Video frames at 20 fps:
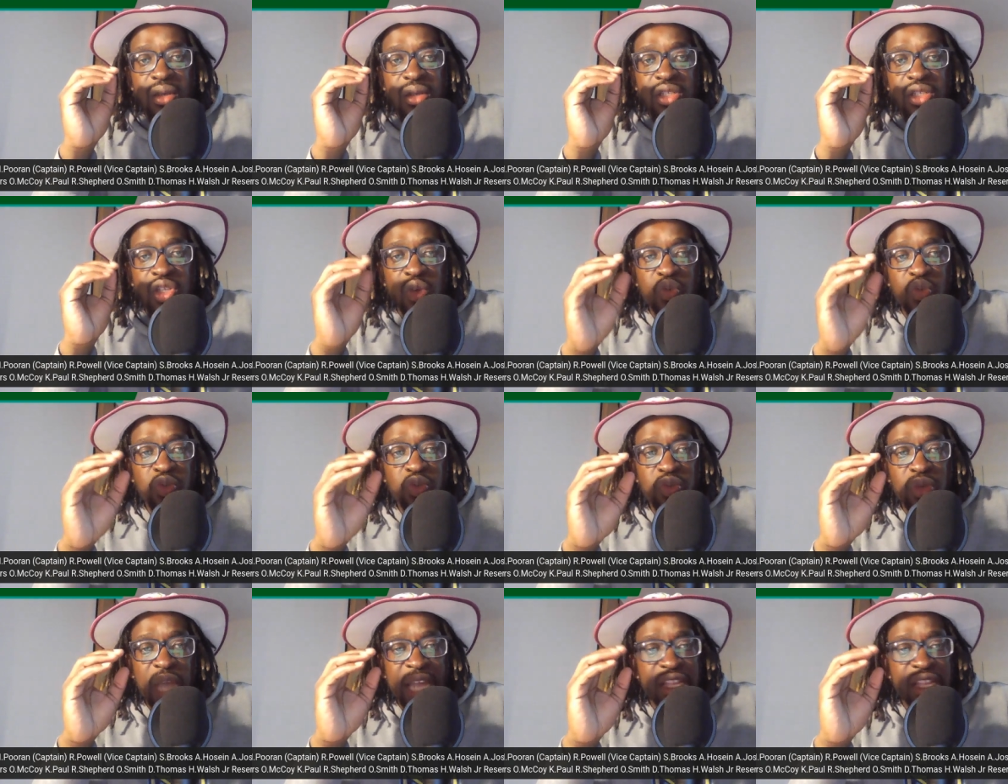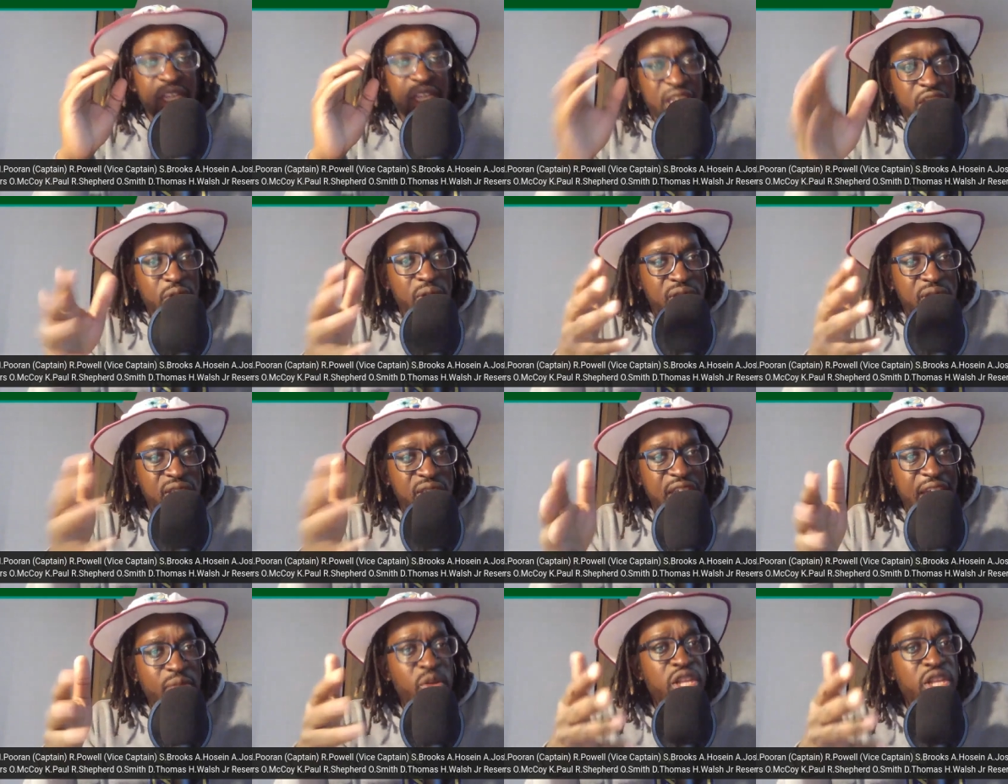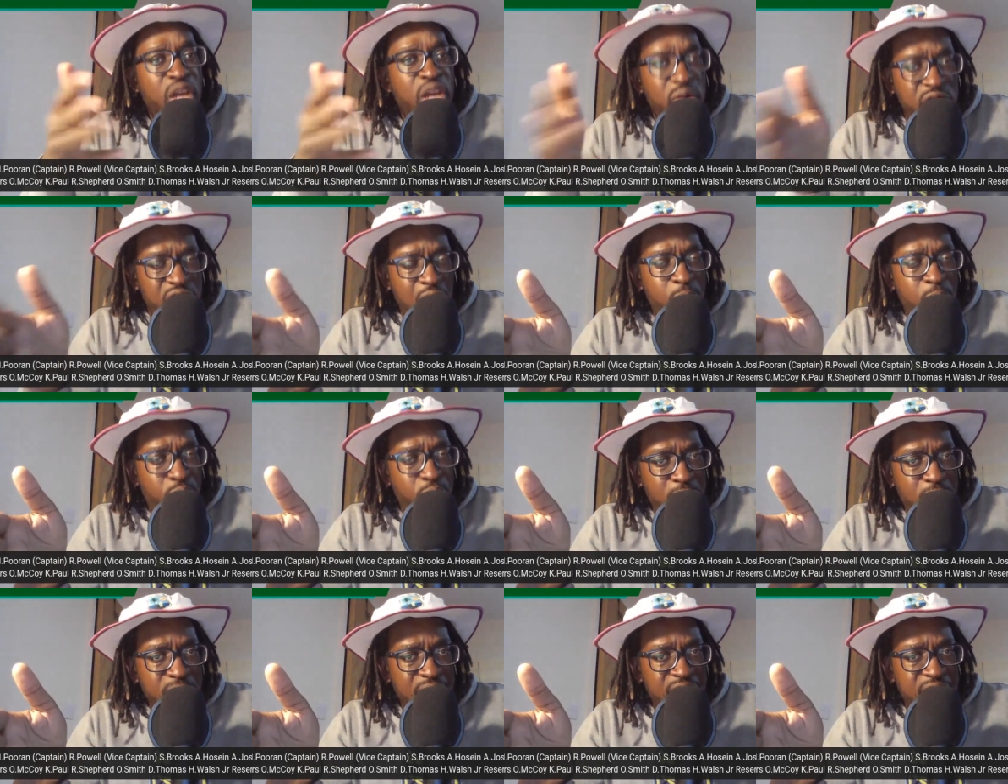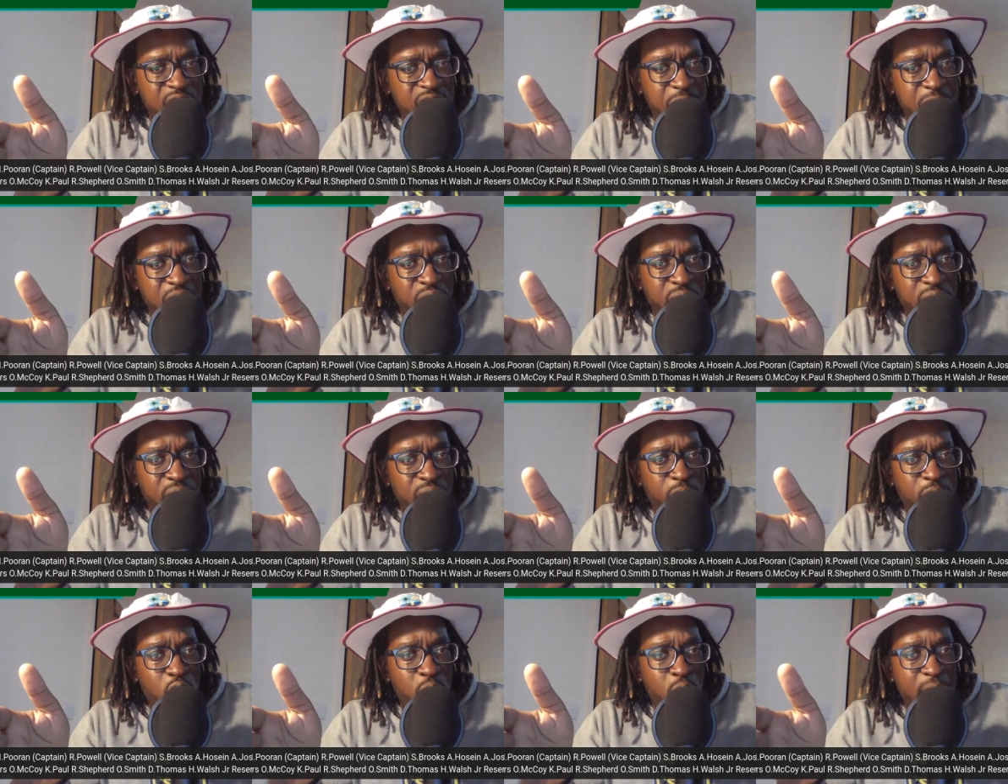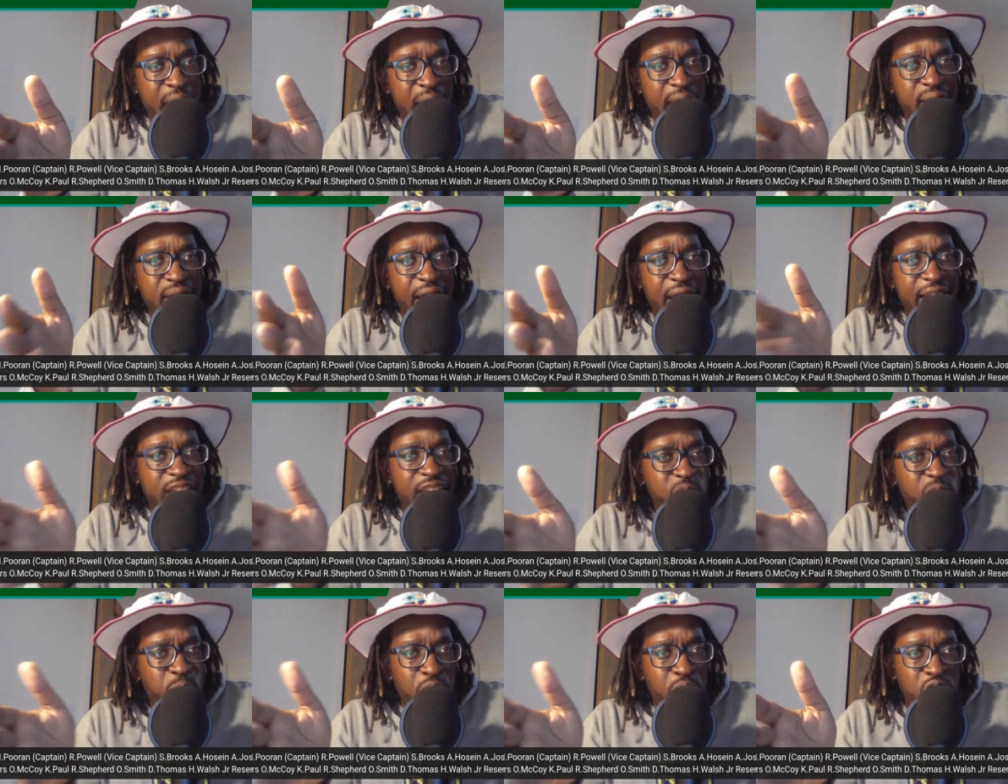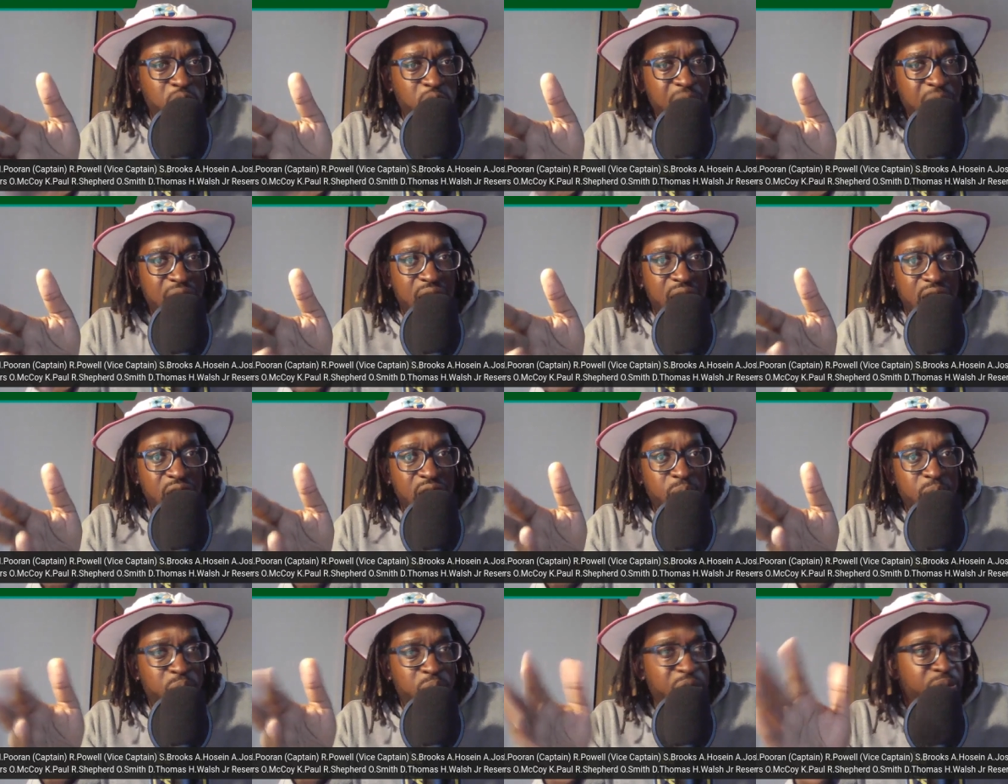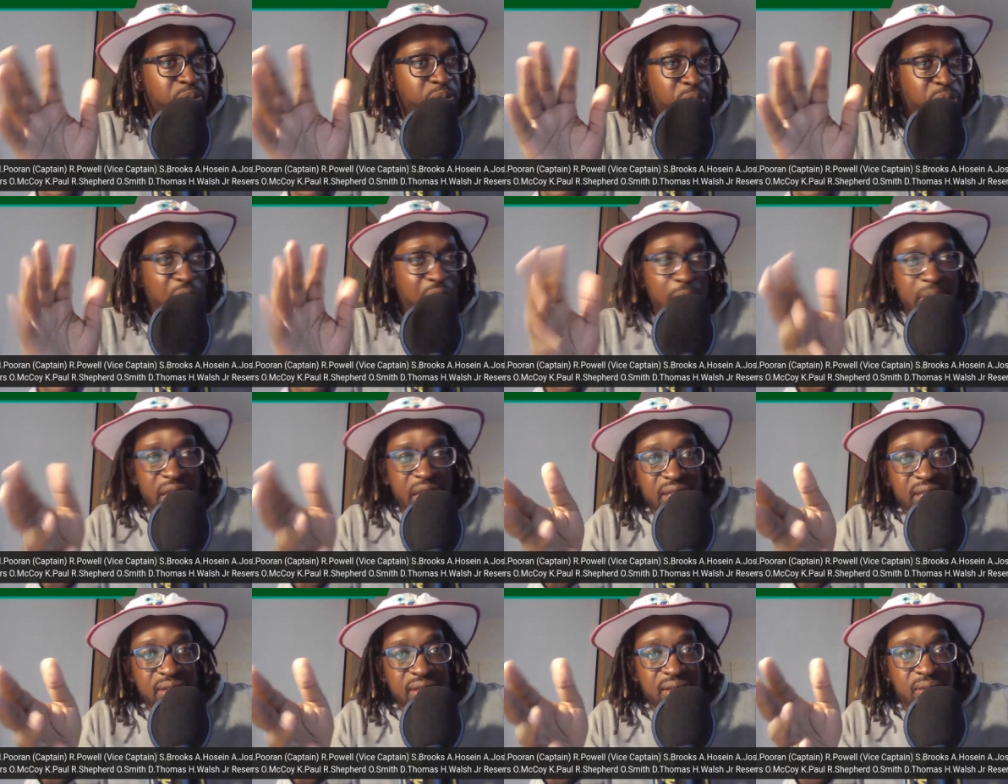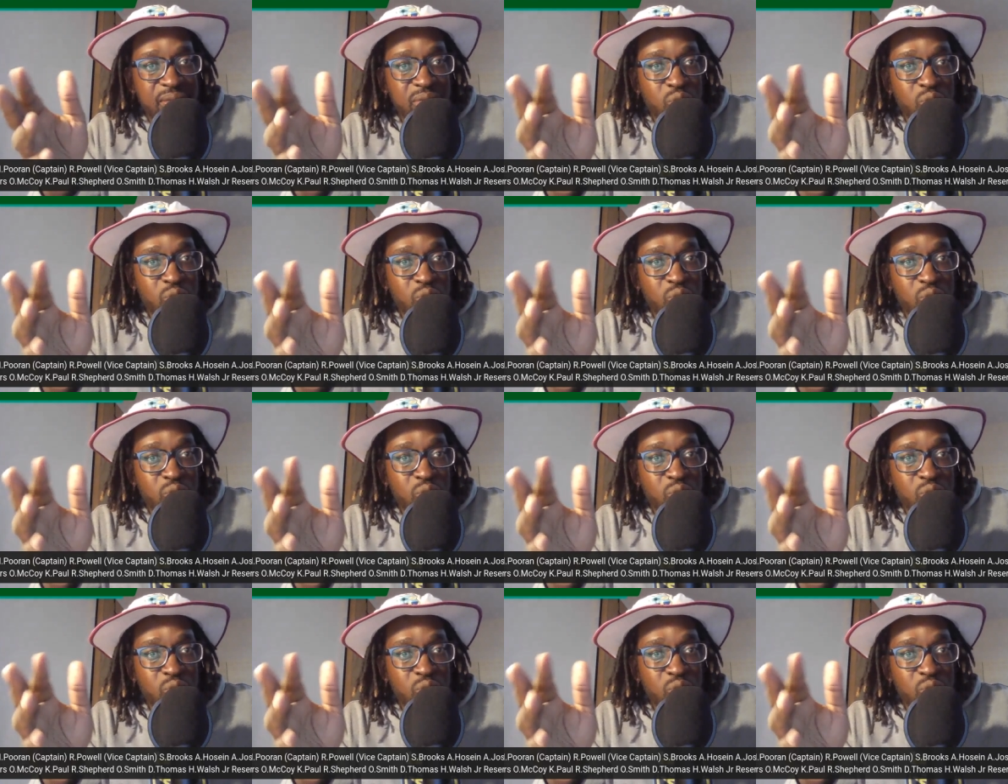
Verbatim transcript: So, and Akeal Hosein, we know, is our premier spinner in the format, and he's possibly going to be coming in.